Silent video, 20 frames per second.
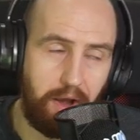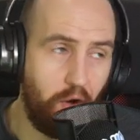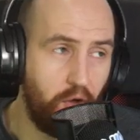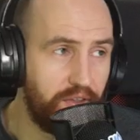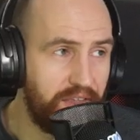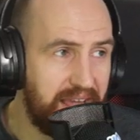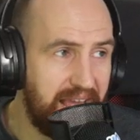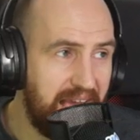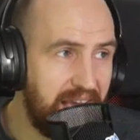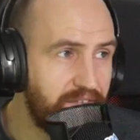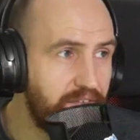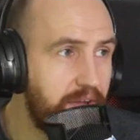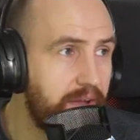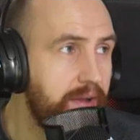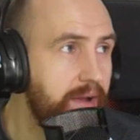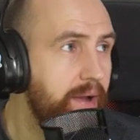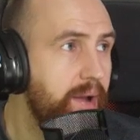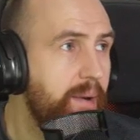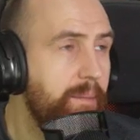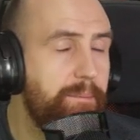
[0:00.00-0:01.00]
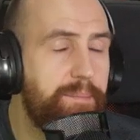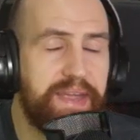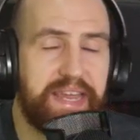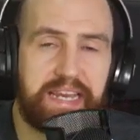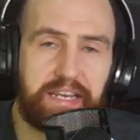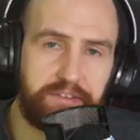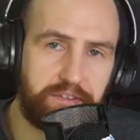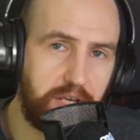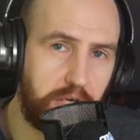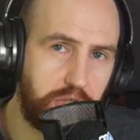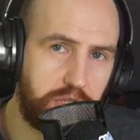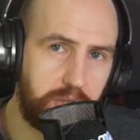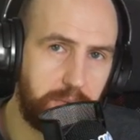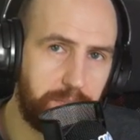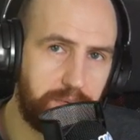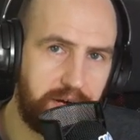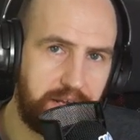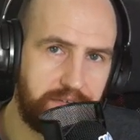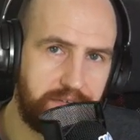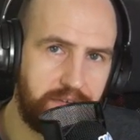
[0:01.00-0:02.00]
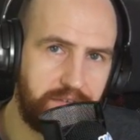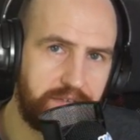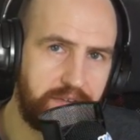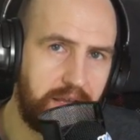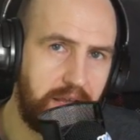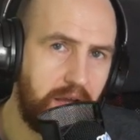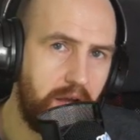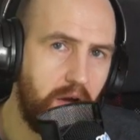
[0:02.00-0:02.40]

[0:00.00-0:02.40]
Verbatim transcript: or they have a bigger social presence